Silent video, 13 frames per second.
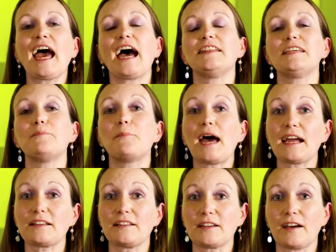And in
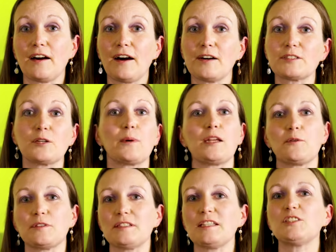Magna Carta, when it
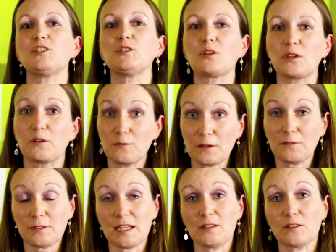was issued on the
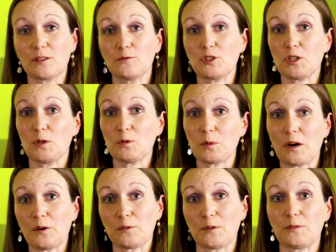15th of June
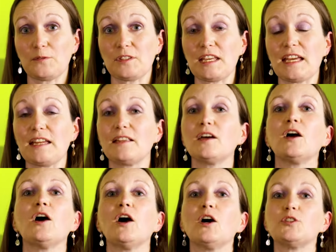1215,
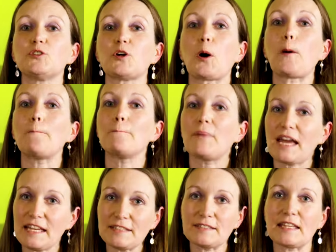John
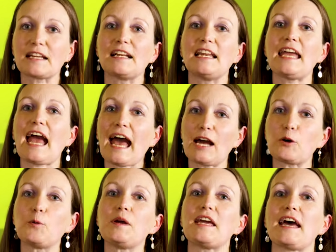basically
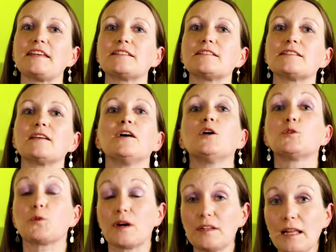acquiesced
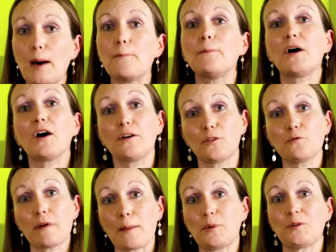to a number of the
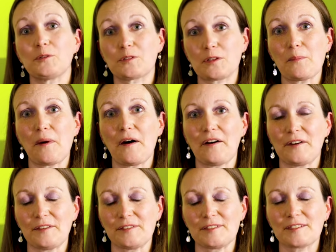rebels'
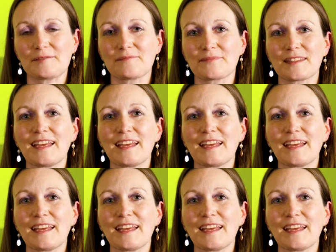demands.